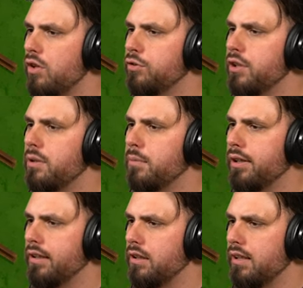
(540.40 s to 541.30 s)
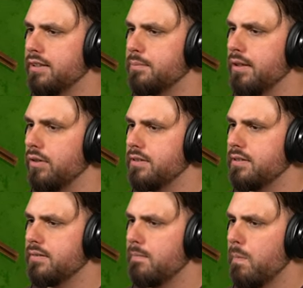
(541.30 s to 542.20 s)
Drinking bottle cost berries.
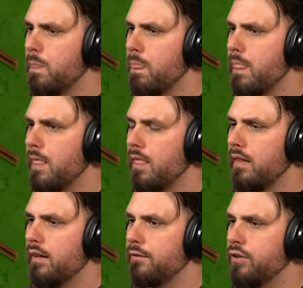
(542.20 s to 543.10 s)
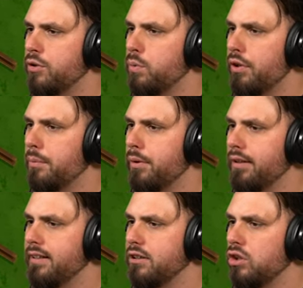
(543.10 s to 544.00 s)
A fresh water
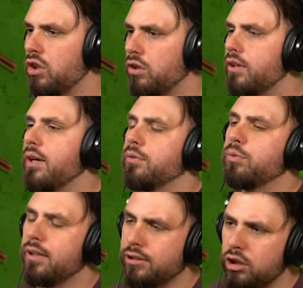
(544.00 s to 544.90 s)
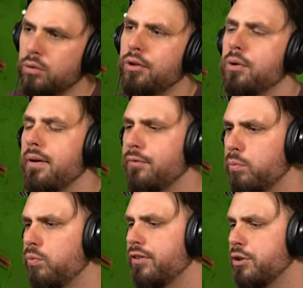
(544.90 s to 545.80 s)
bottle needs salt. Okay, we get salt water from
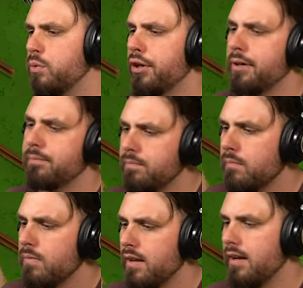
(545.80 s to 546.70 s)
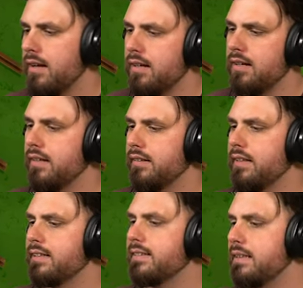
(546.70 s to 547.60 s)
fresh water. Uh,
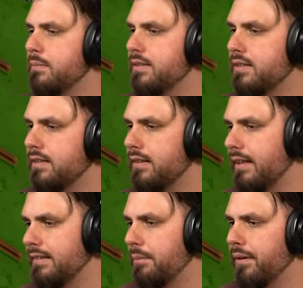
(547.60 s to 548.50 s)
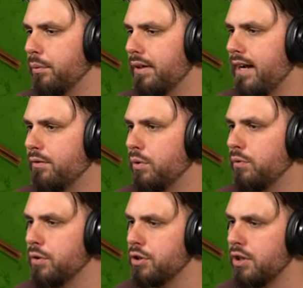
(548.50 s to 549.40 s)
that seems something we're gonna have to do
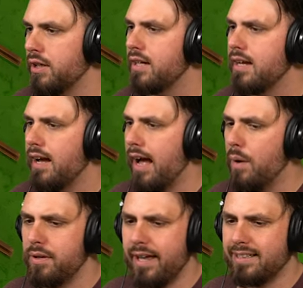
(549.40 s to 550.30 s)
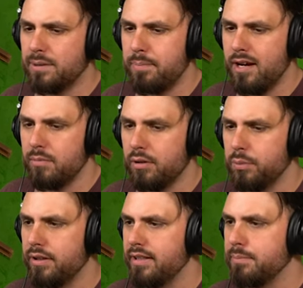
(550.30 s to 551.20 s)
for sure. I want to experiment
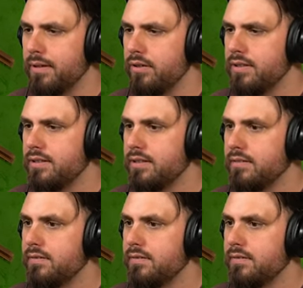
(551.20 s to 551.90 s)
with these berries.